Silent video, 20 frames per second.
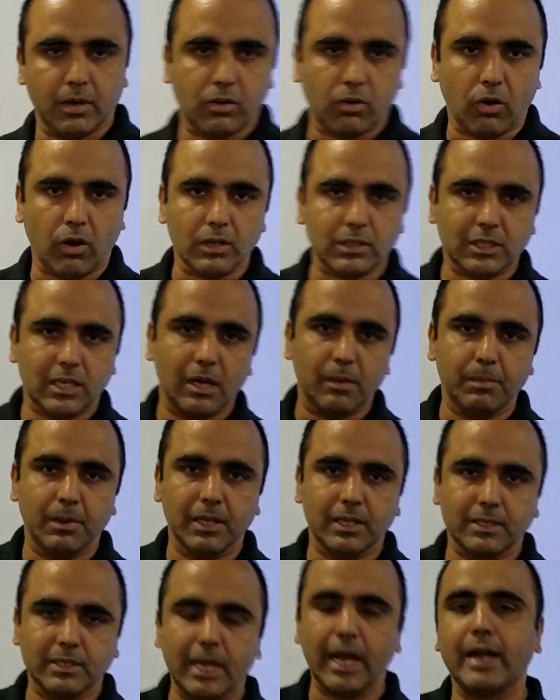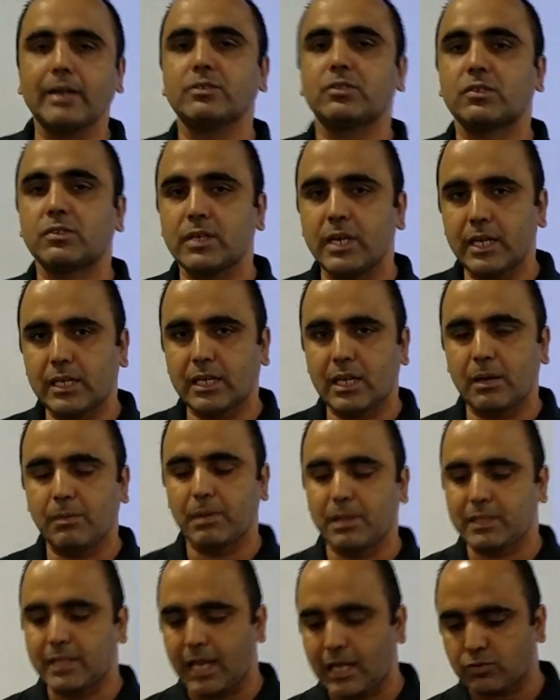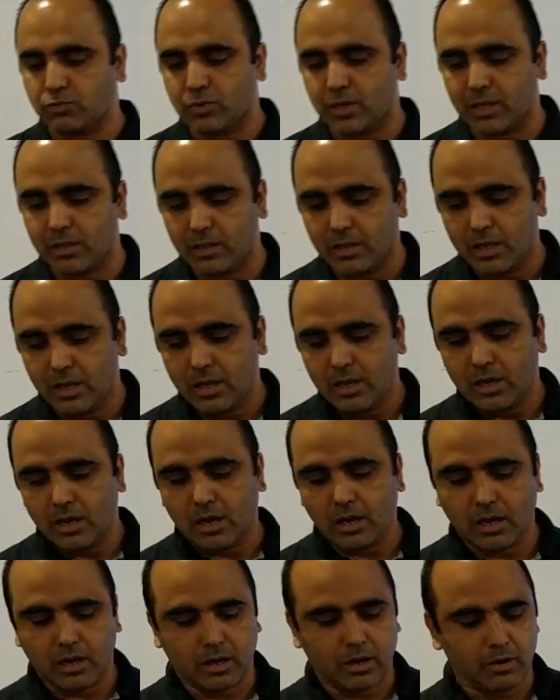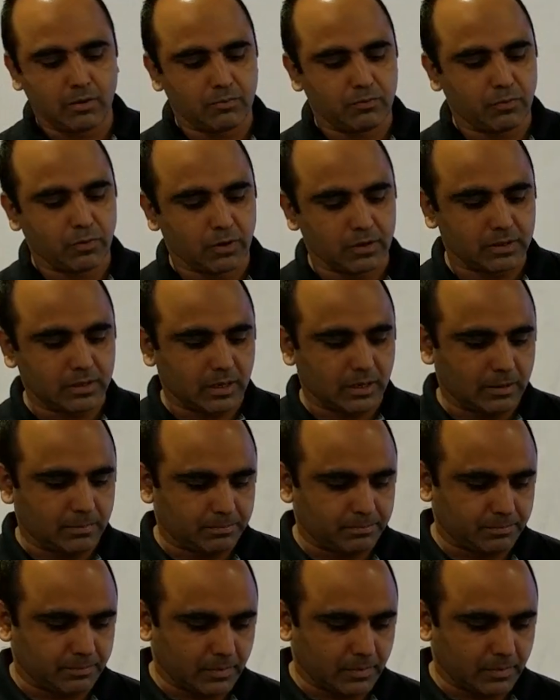cross cables and straight cables as well for the